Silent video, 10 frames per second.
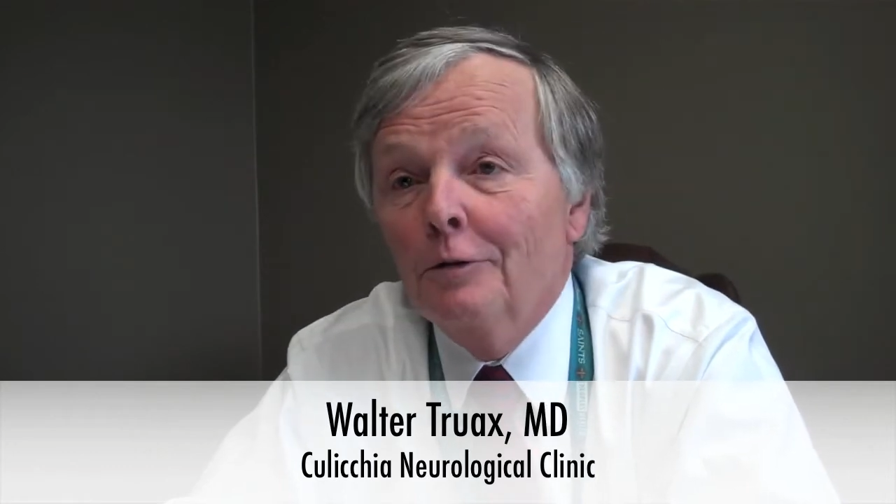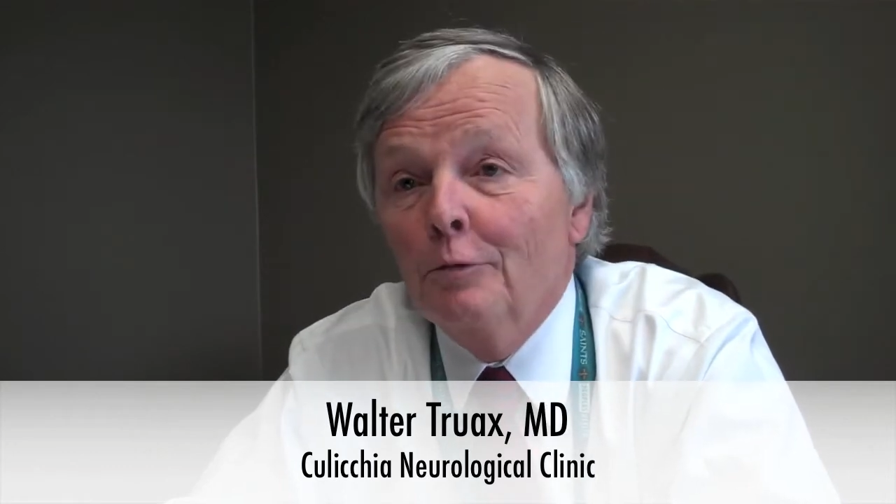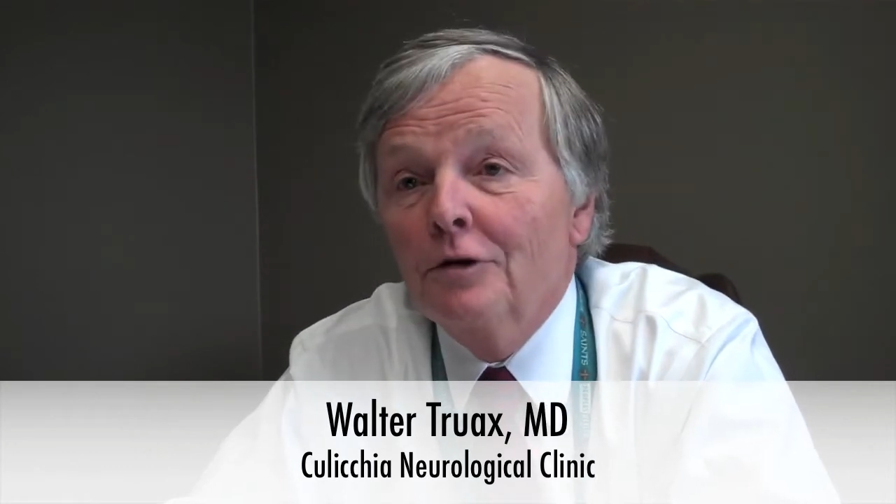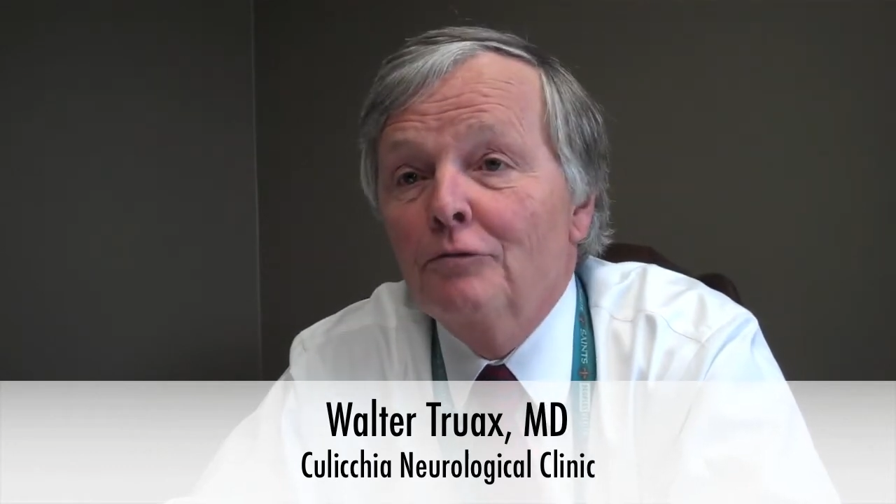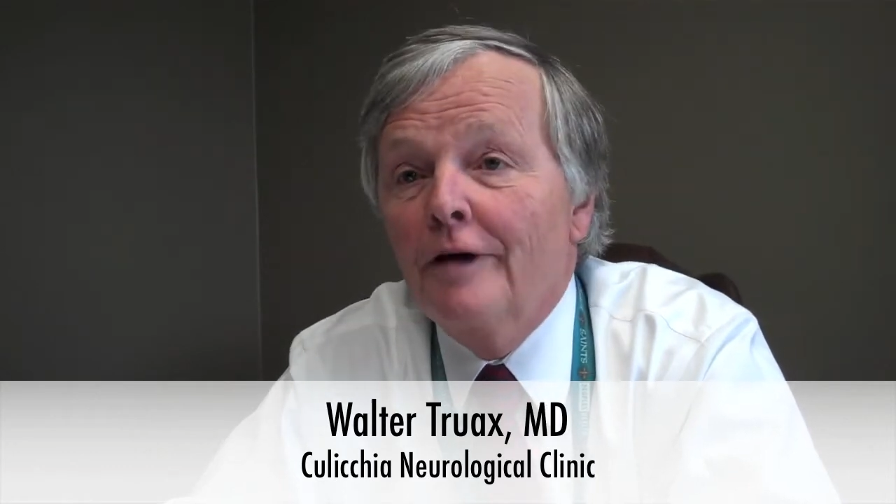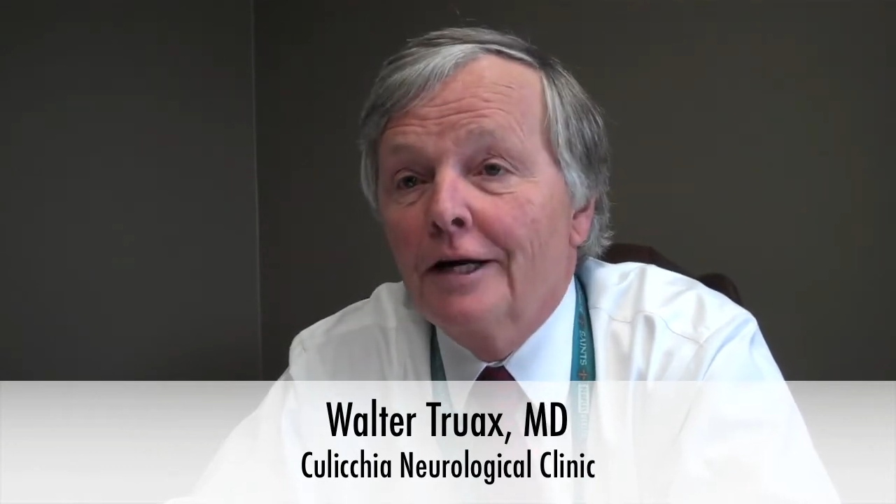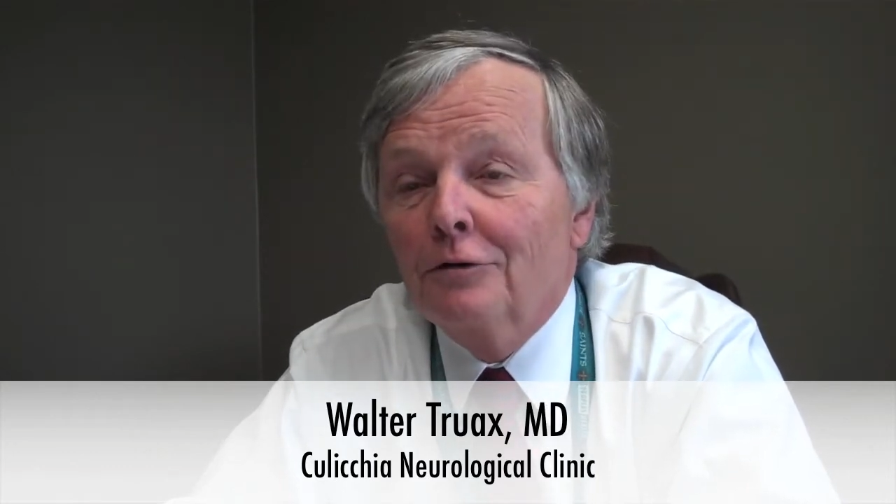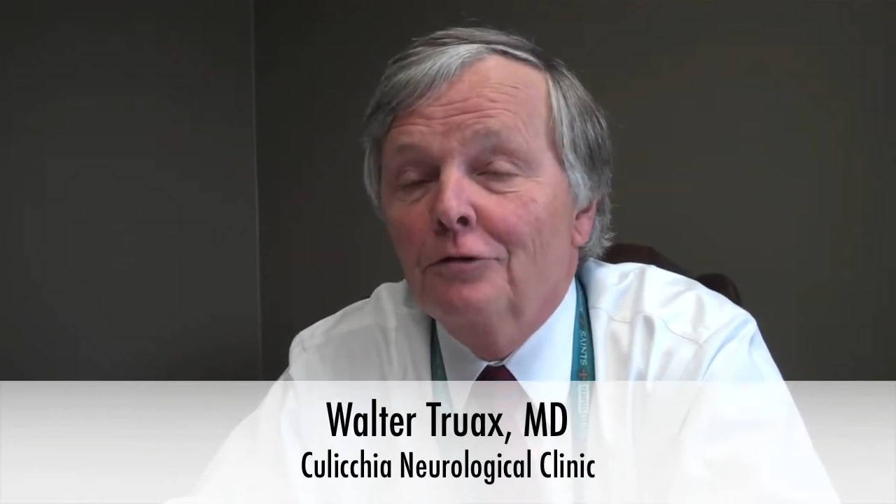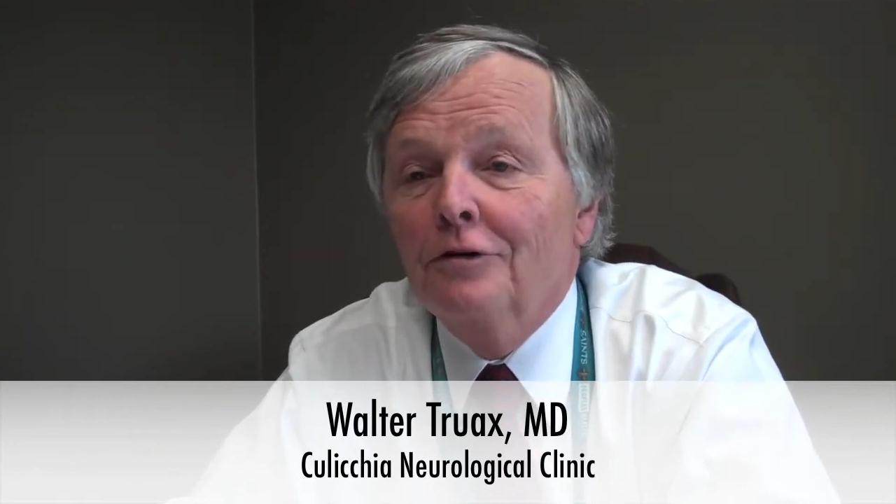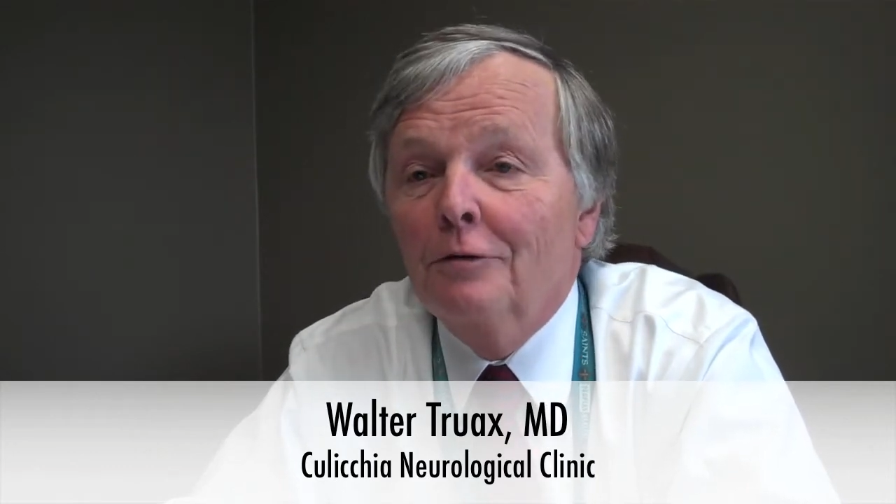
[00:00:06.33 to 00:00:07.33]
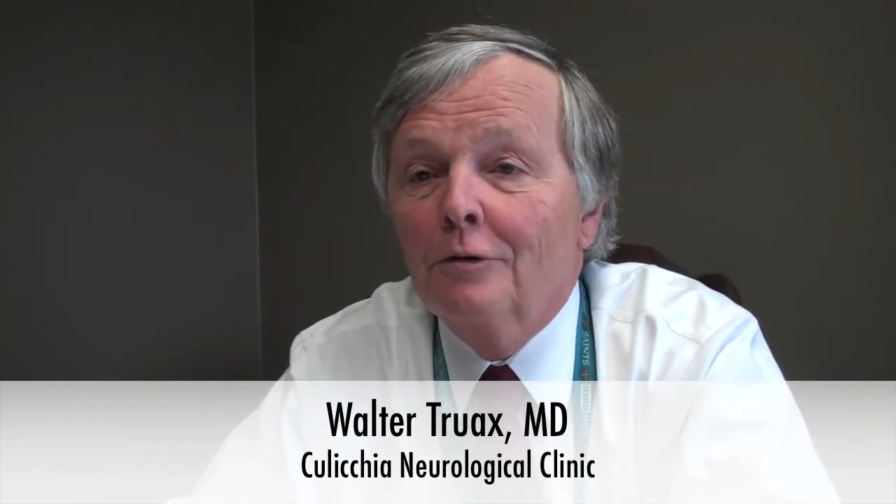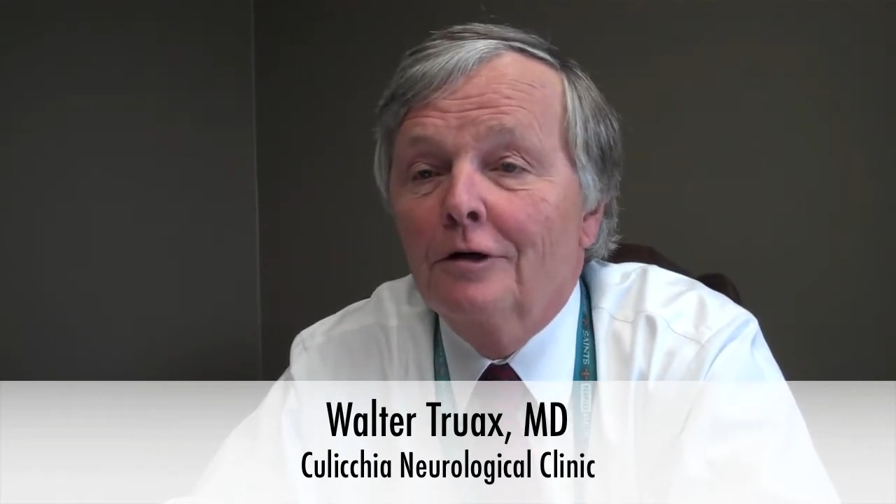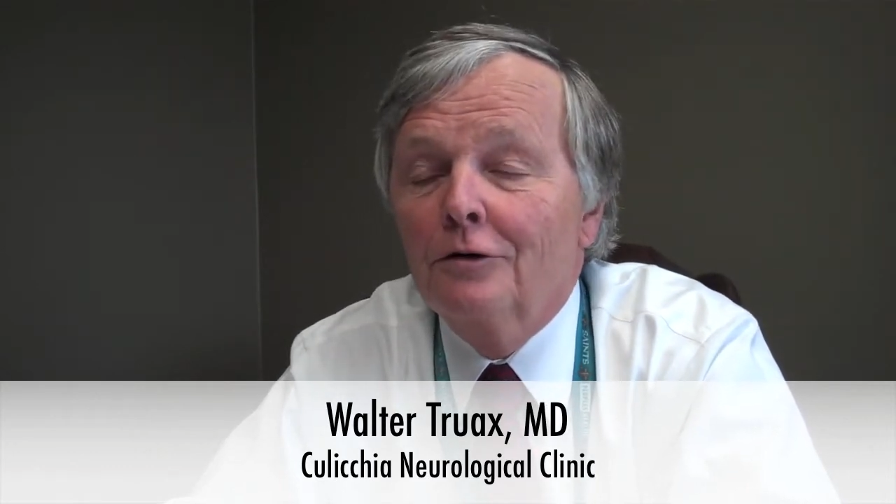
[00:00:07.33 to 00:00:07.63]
the risk factors that we're